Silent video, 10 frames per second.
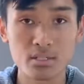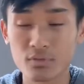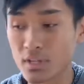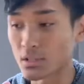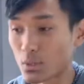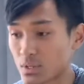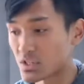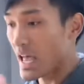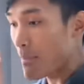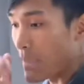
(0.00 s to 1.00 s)
If you feel like throwing a
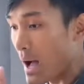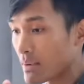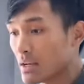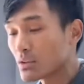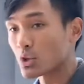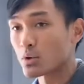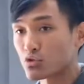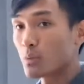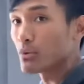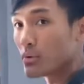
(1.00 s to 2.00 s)
jab, throw a
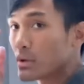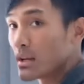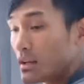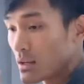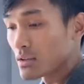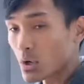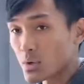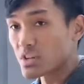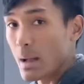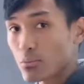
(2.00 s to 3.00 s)
triple, throw a
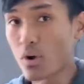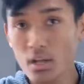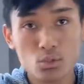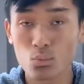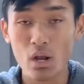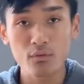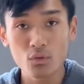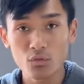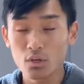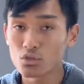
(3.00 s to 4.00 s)
jab cross, whatever you
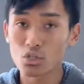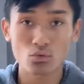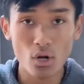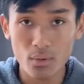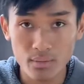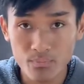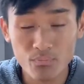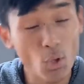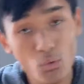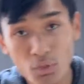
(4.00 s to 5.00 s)
feel, just throw it.
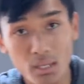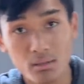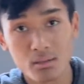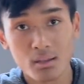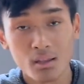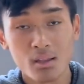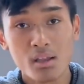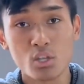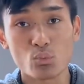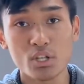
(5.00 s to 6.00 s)
Don't think.
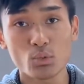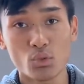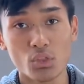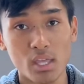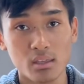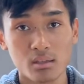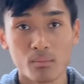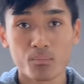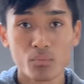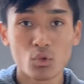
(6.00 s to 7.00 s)
Because once you think,
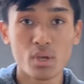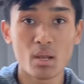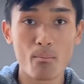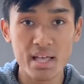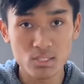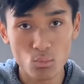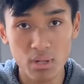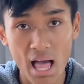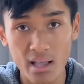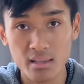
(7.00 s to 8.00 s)
you hit a mental
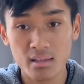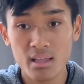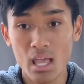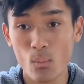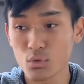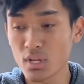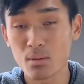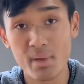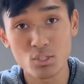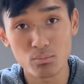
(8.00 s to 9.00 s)
block. And once you hit a
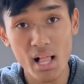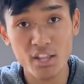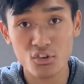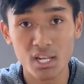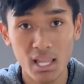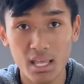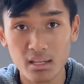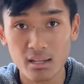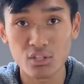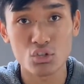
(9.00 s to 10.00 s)
mental block, you're delayed
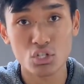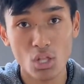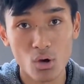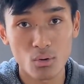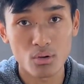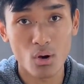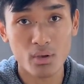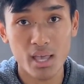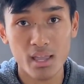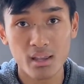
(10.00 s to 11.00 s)
and you're slow,
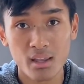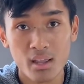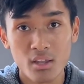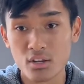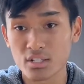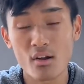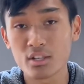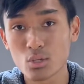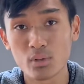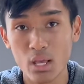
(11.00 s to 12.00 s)
okay? It's already
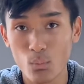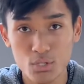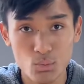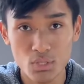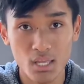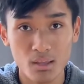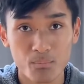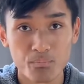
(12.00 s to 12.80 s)
too late once you think.